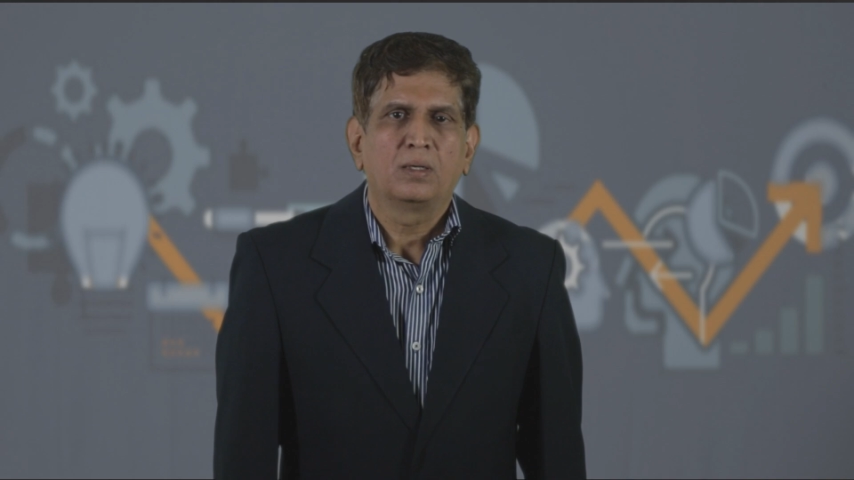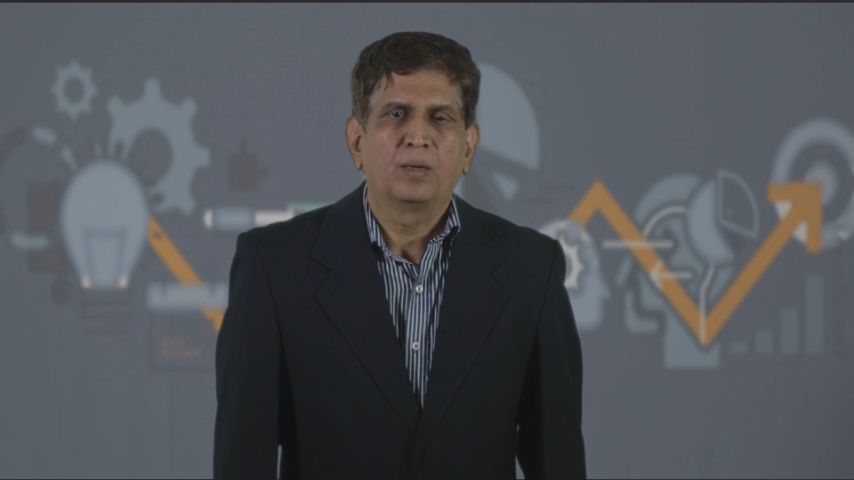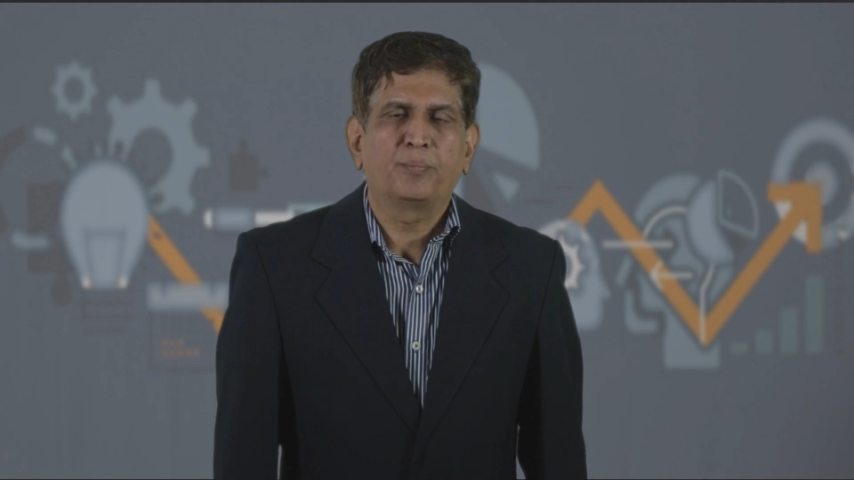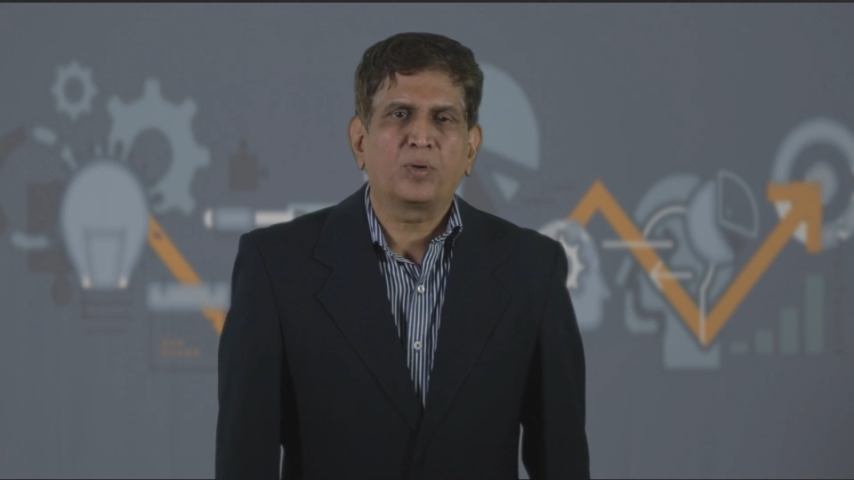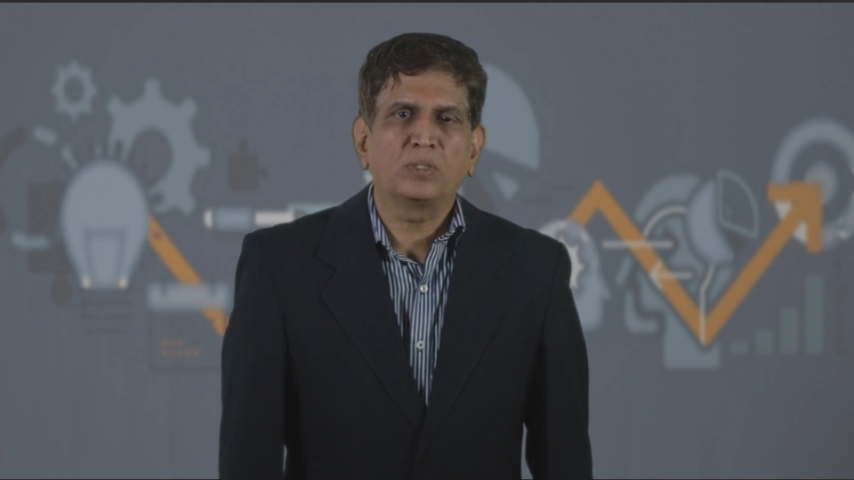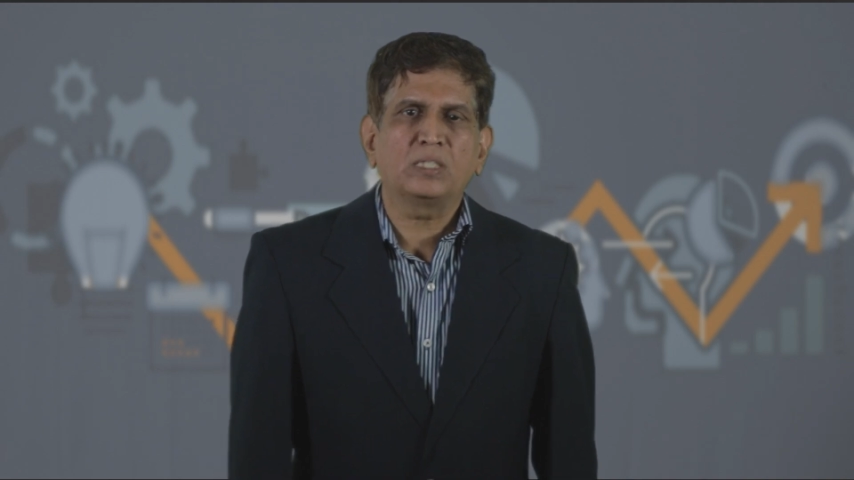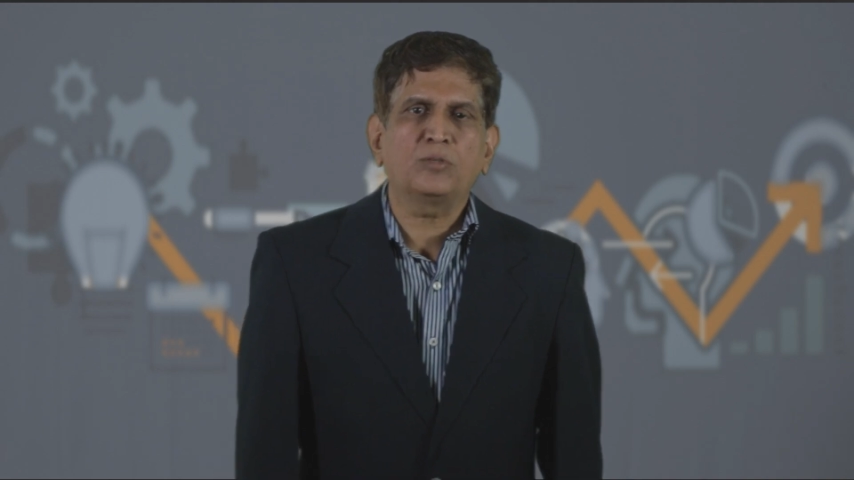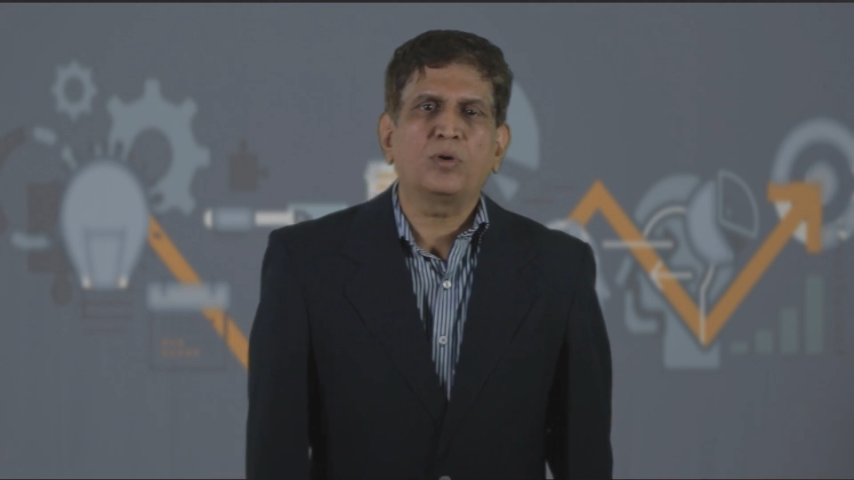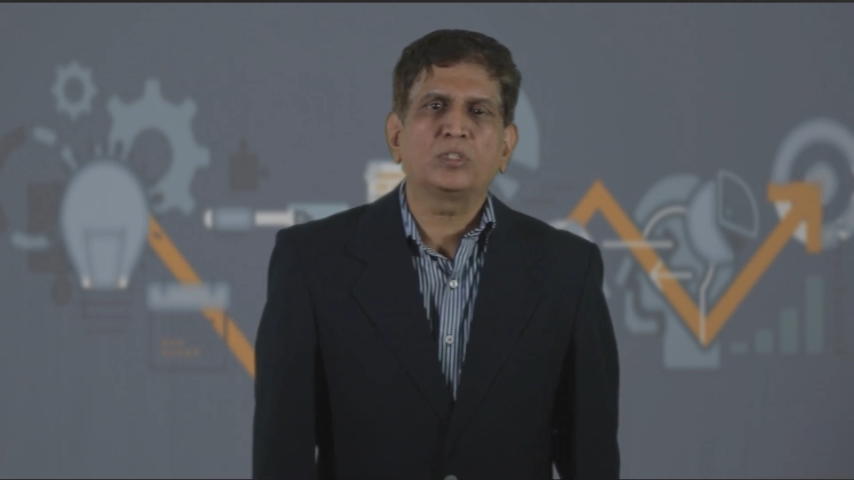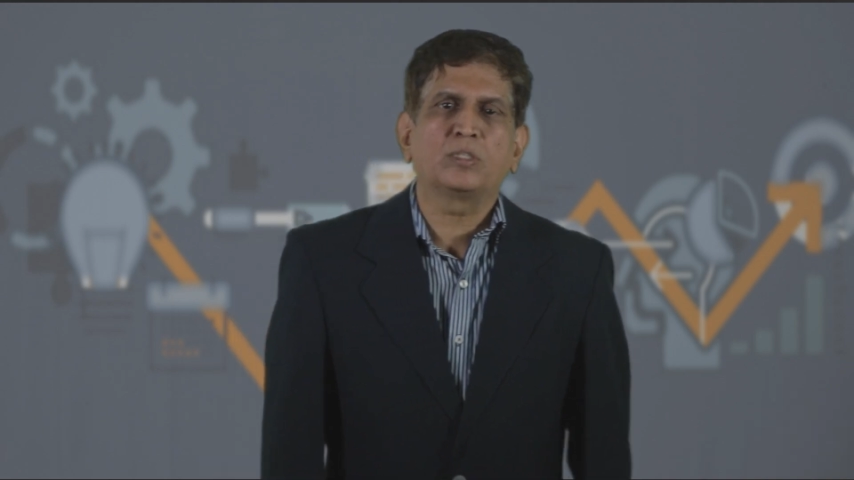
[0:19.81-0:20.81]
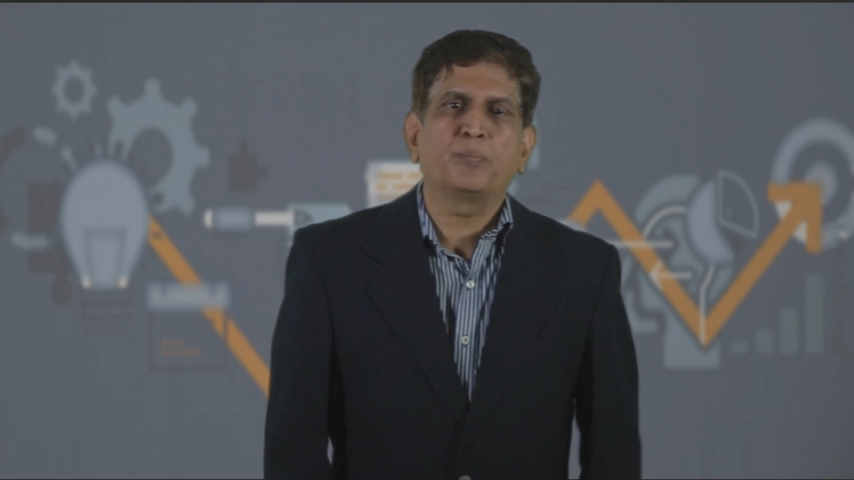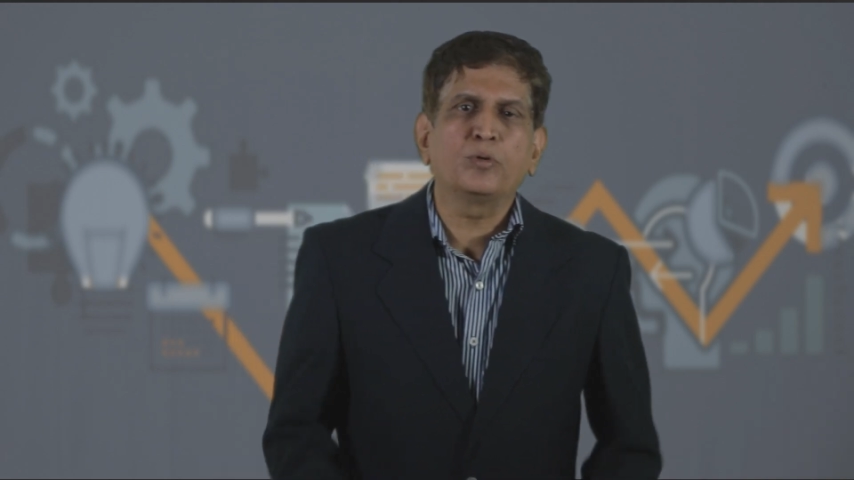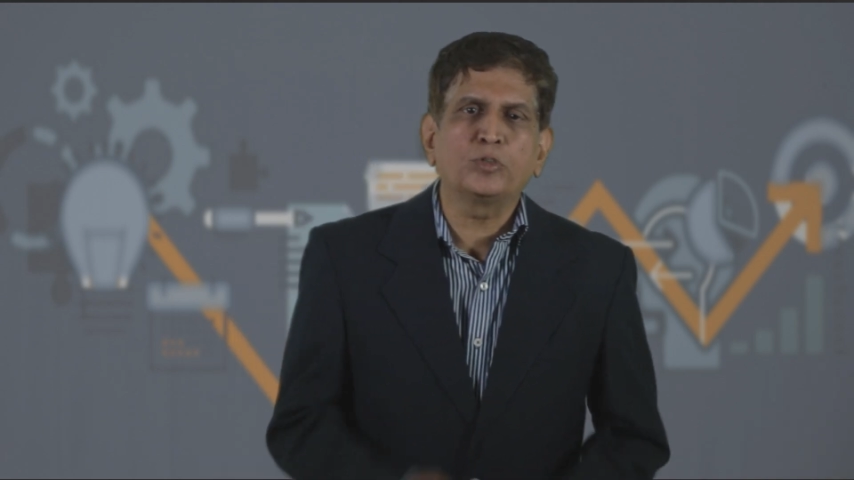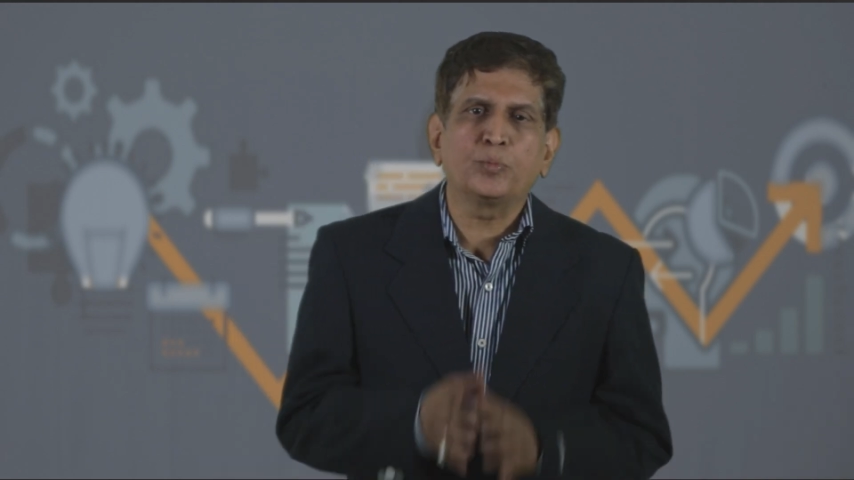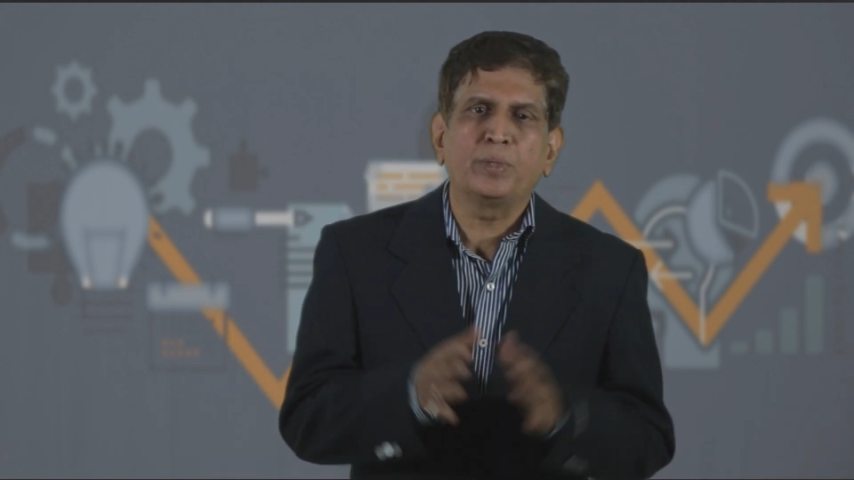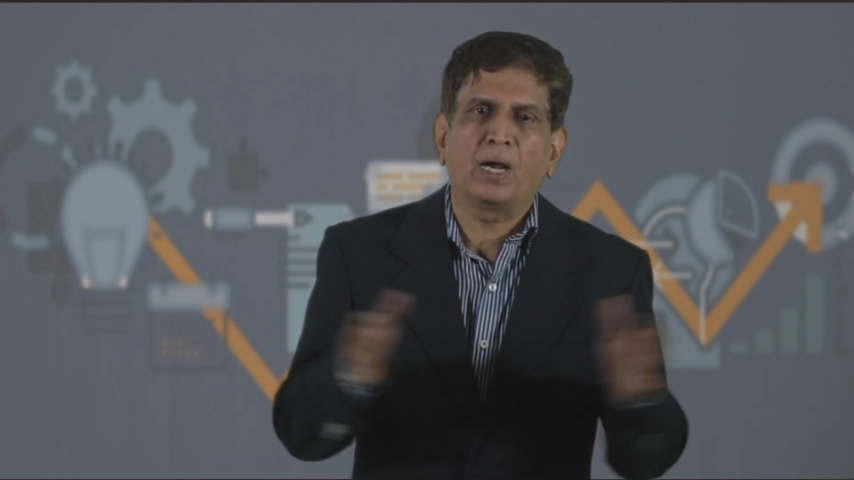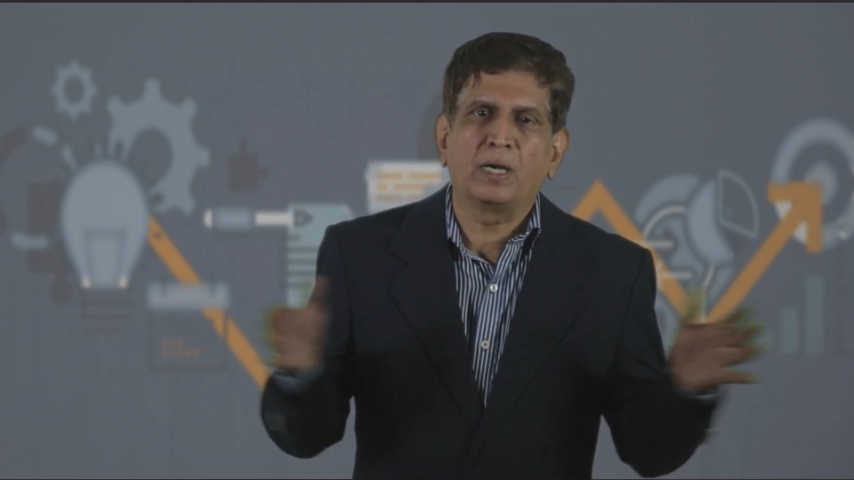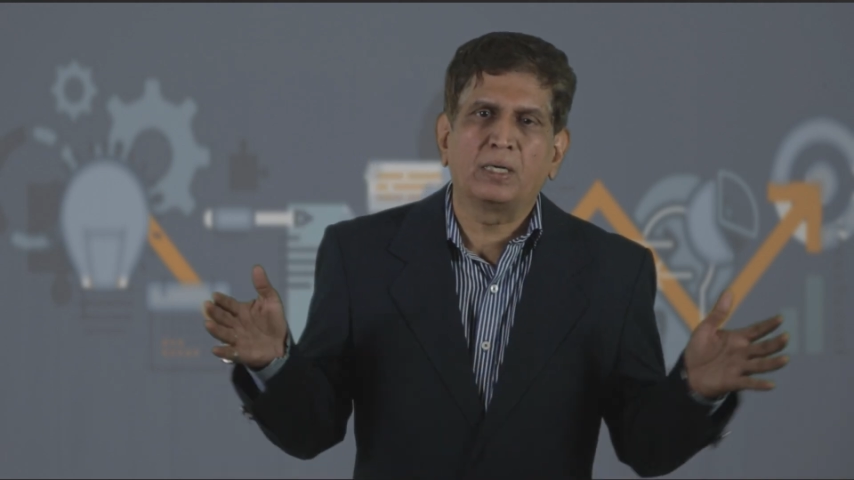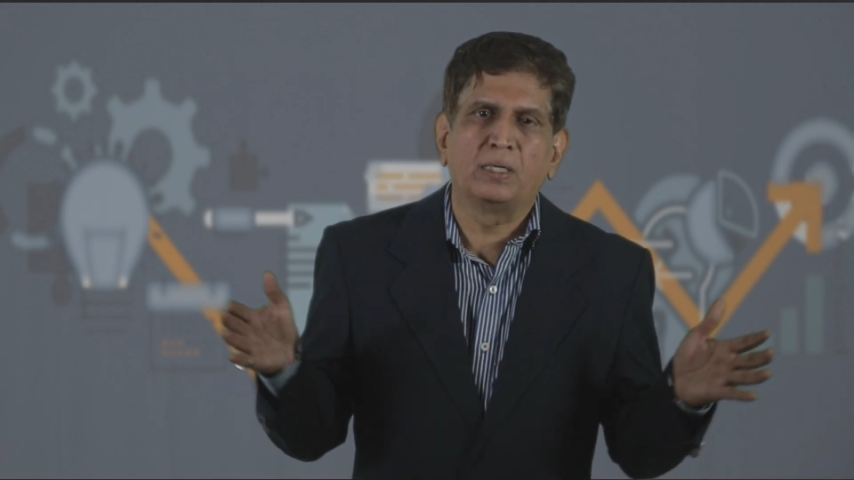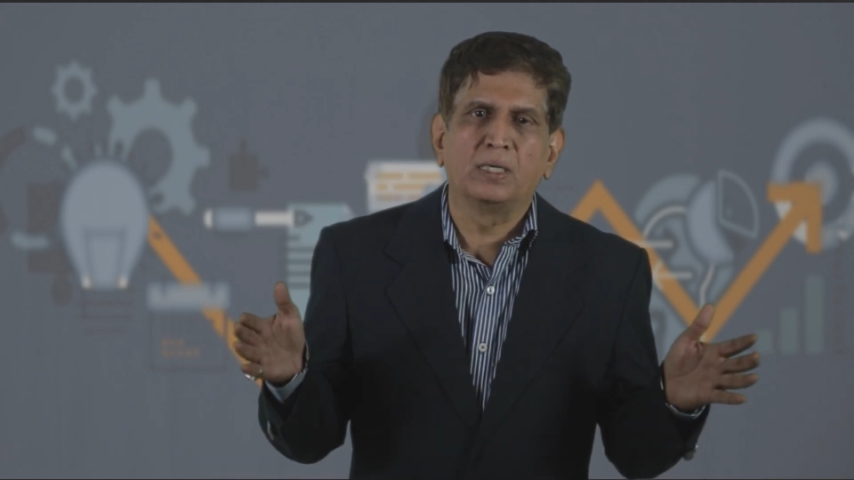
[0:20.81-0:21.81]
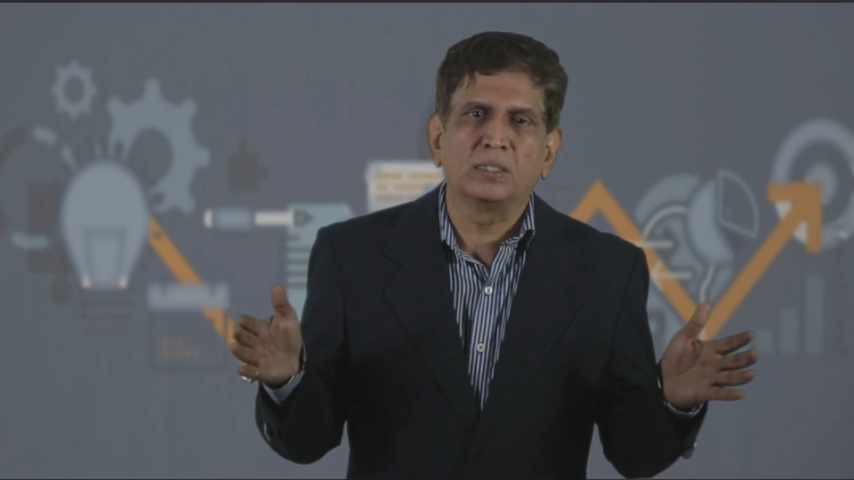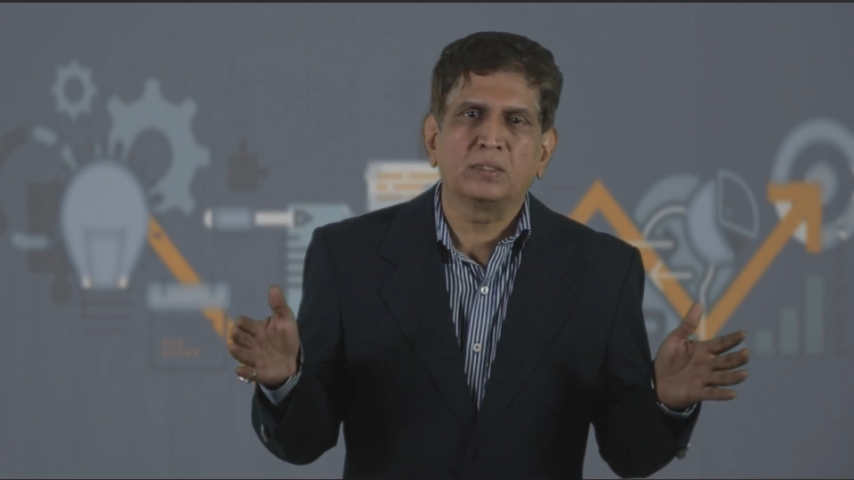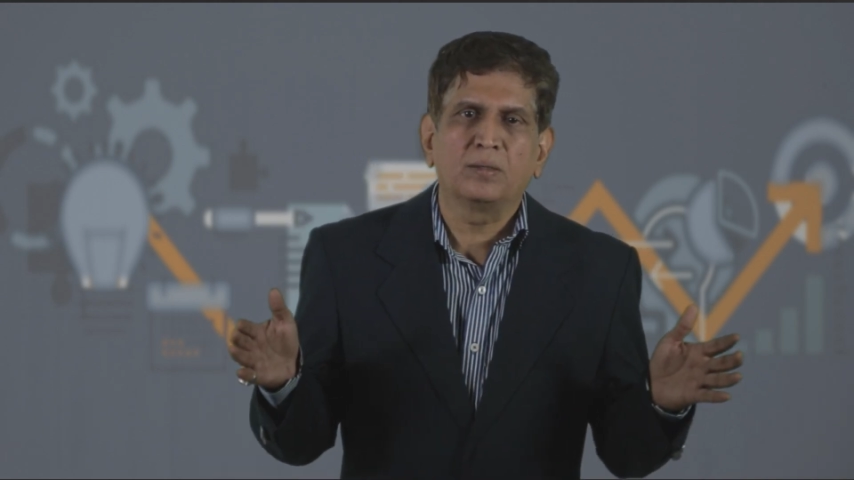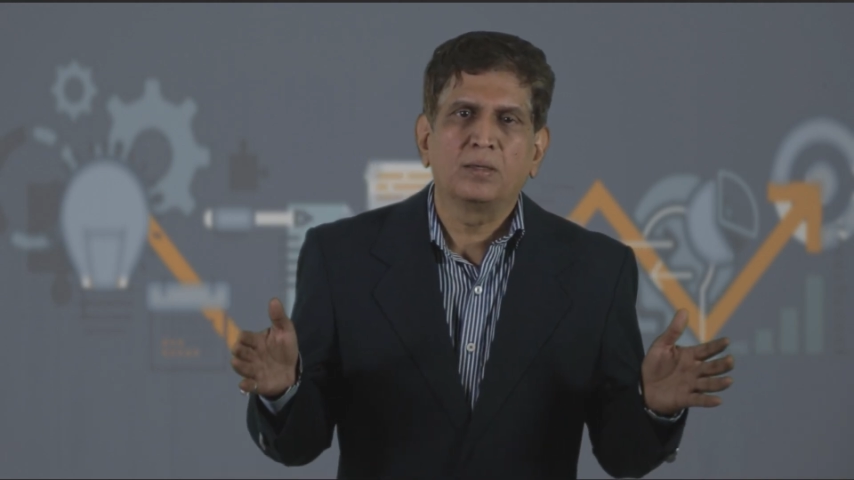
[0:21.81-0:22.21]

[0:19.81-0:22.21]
the project was supposed to be 100 days,